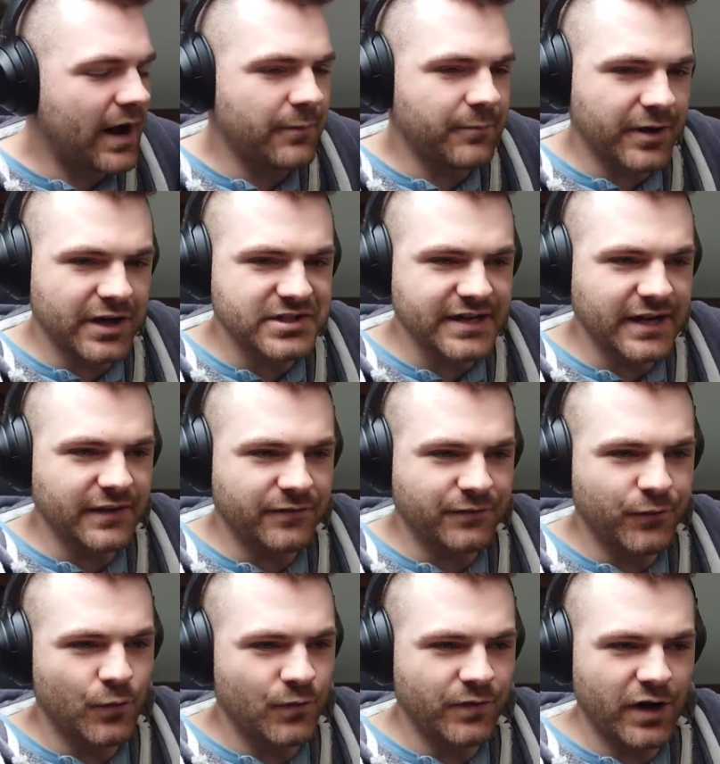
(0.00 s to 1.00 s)
we're going to check out the
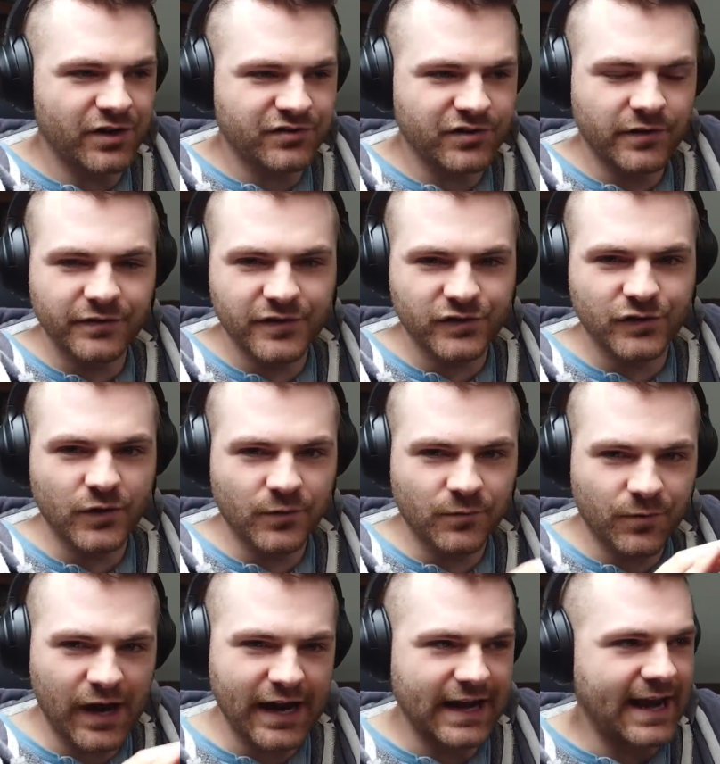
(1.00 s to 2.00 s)
full version of this
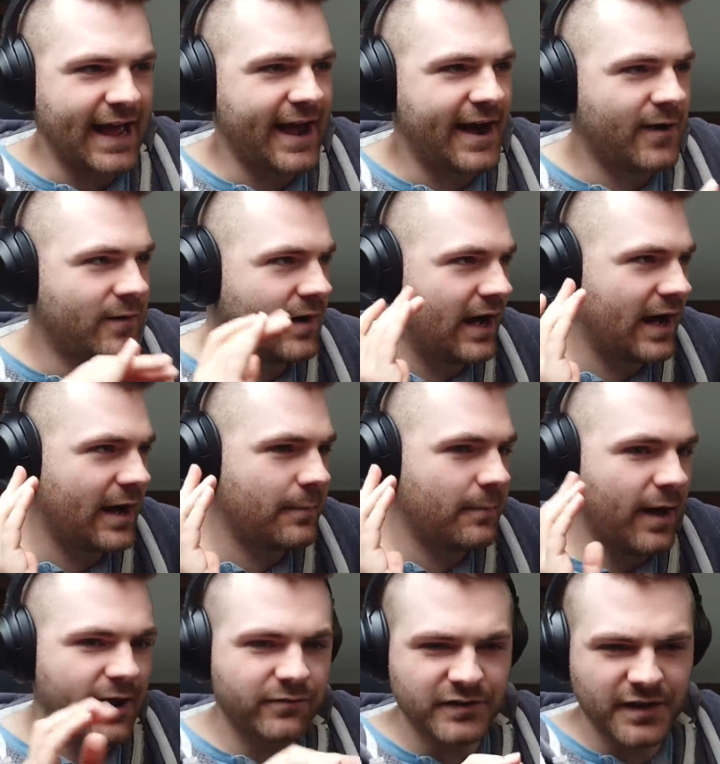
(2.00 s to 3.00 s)
song right
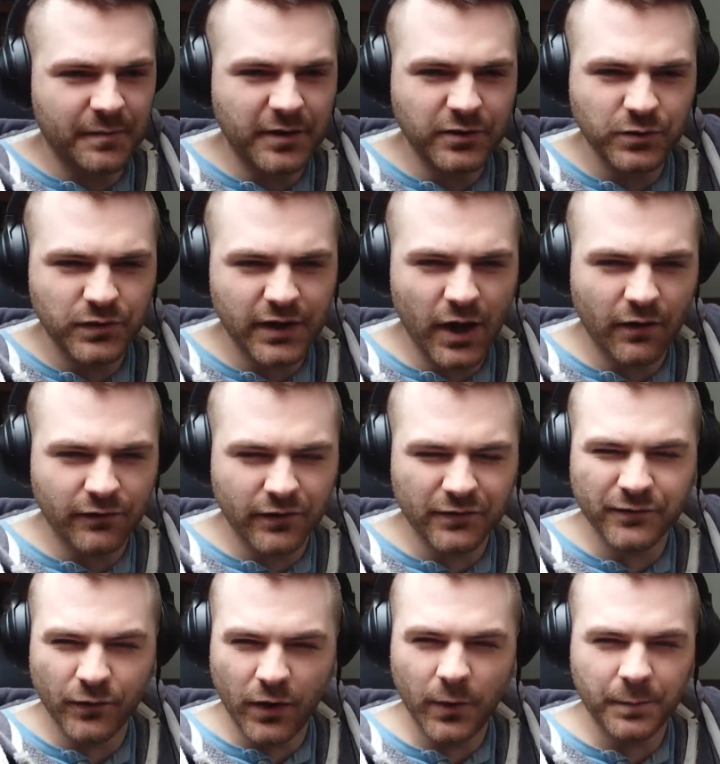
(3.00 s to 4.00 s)
now. Every time I do the
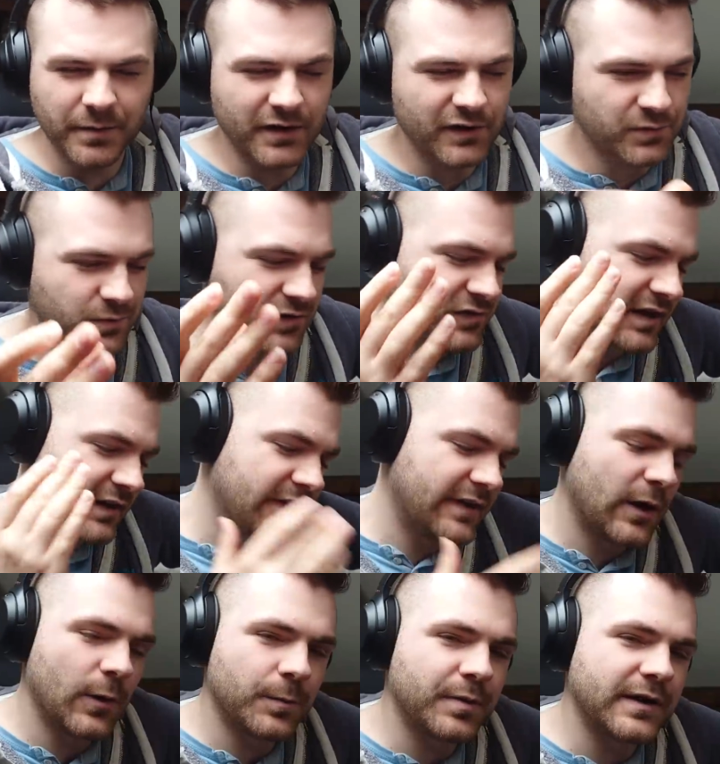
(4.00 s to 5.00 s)
full openings, we always check out
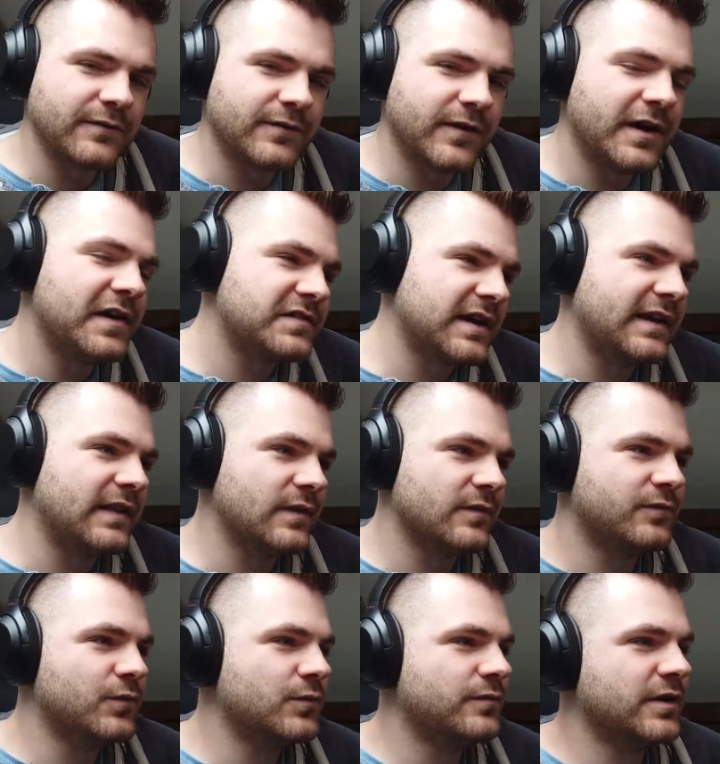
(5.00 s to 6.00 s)
the opening first and then
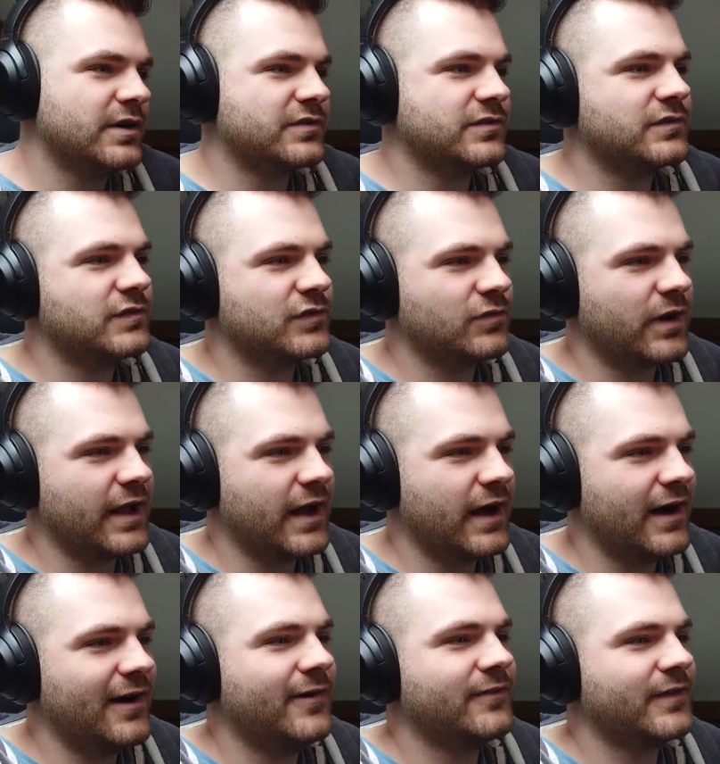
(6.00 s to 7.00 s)
the full version straight
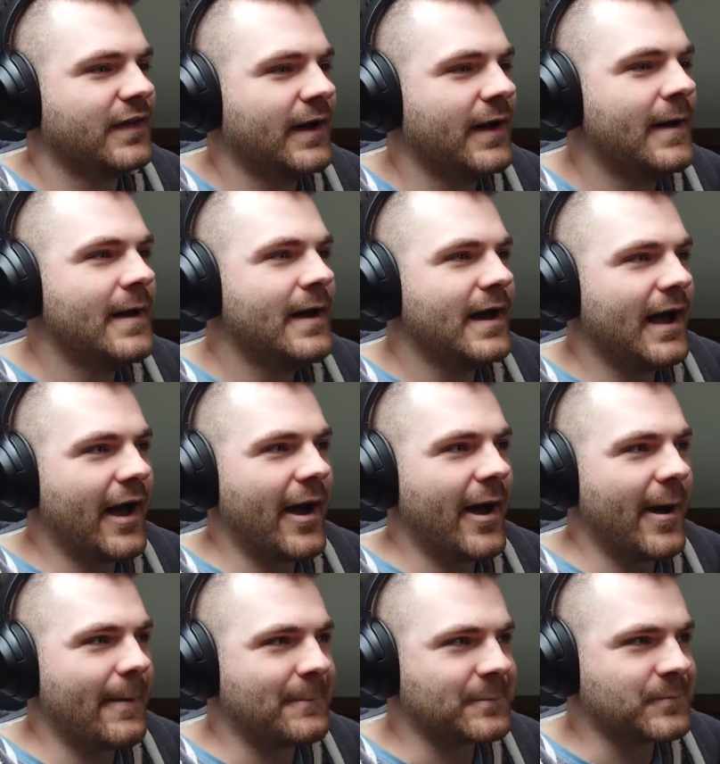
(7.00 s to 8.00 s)
after.
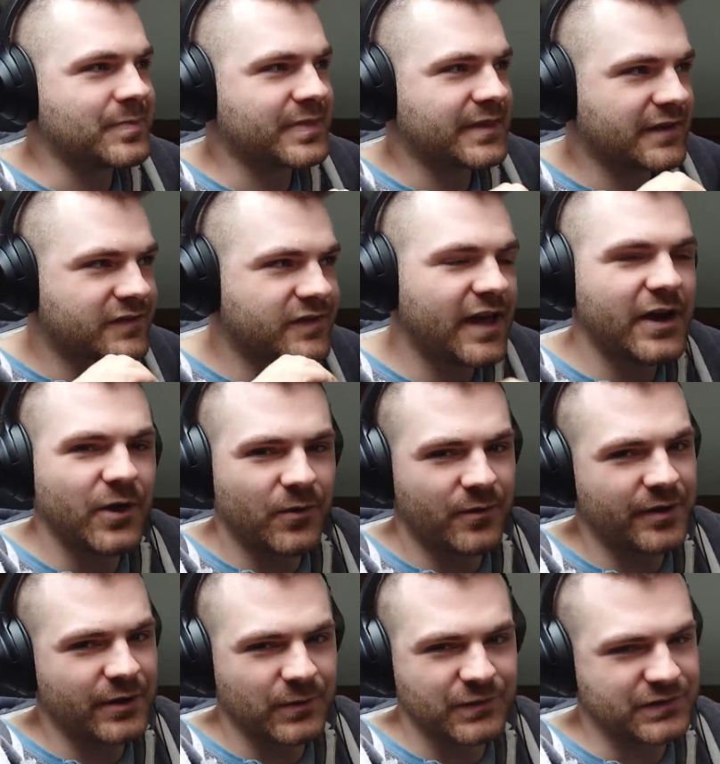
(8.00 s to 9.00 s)

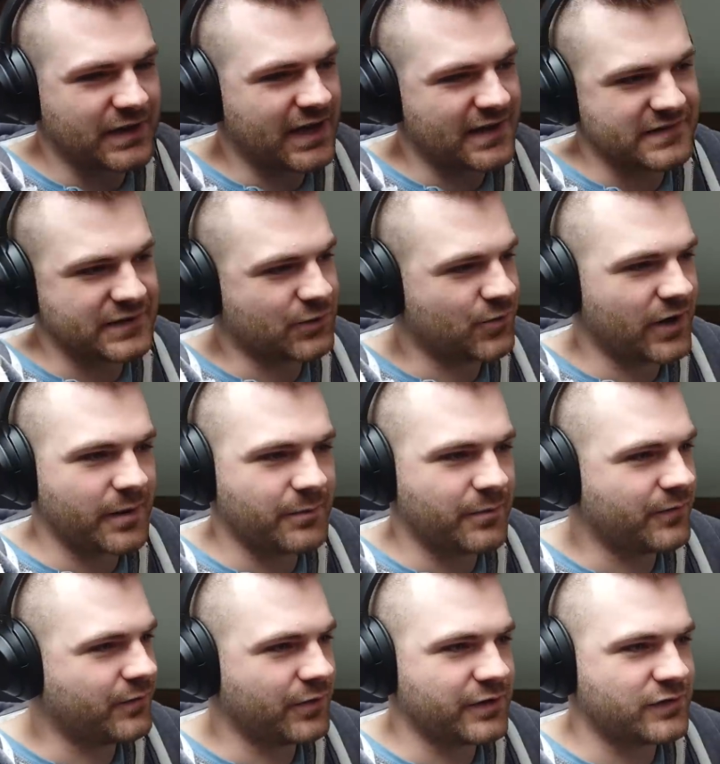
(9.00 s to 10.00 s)
Sayuri also has an
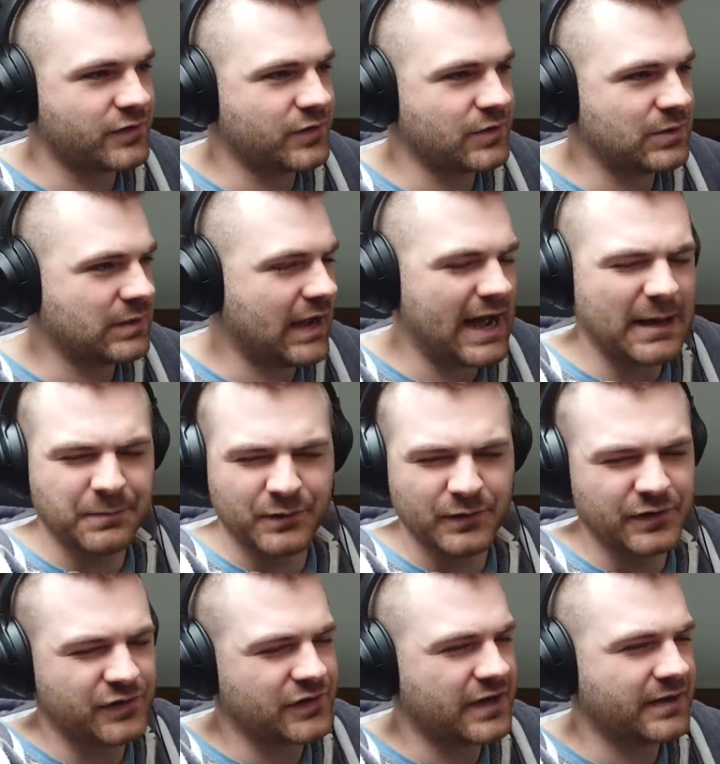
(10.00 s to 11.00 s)
incredible voice too.
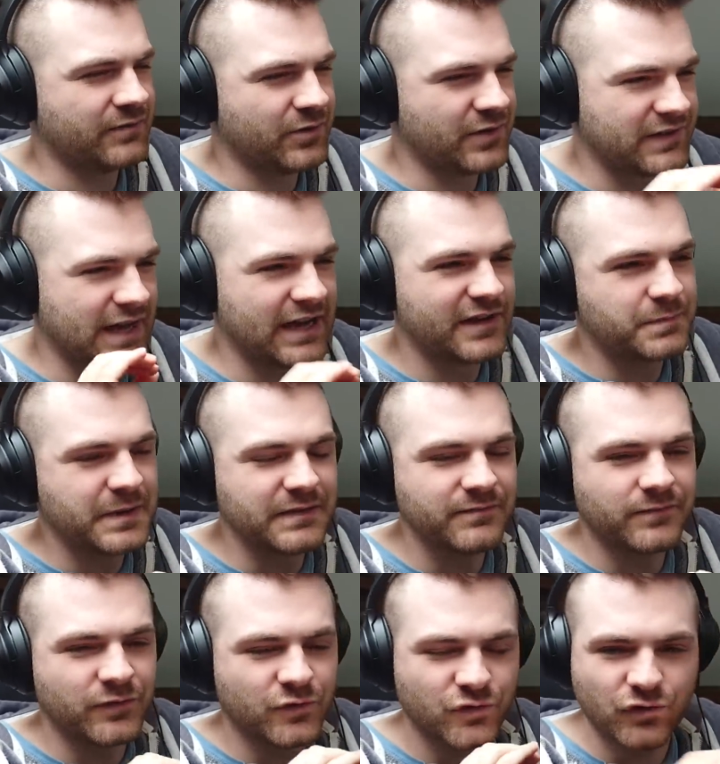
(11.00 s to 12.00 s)
Absolutely stunning voice and has been
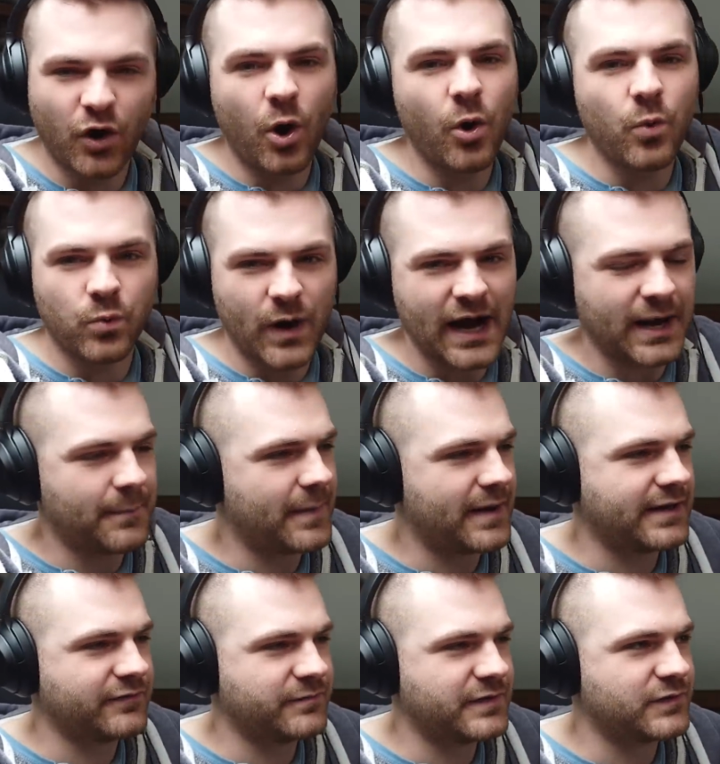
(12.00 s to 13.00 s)
so
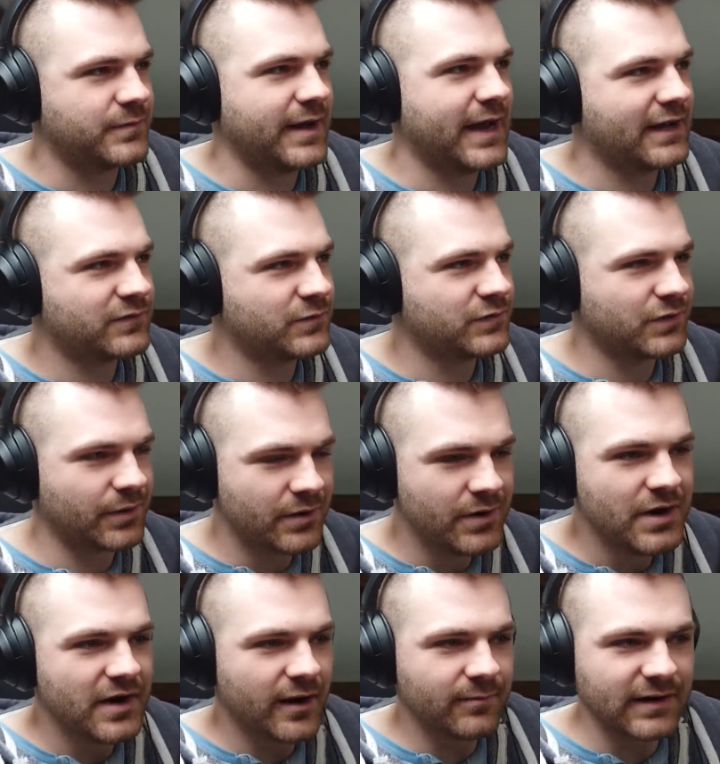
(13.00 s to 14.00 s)
recommended for me to react to. So
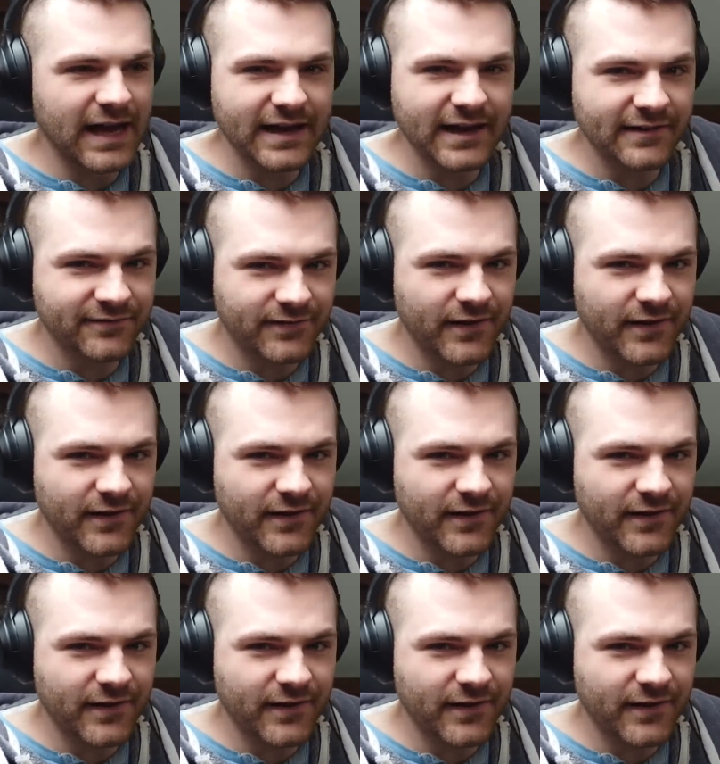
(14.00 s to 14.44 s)
I'm glad I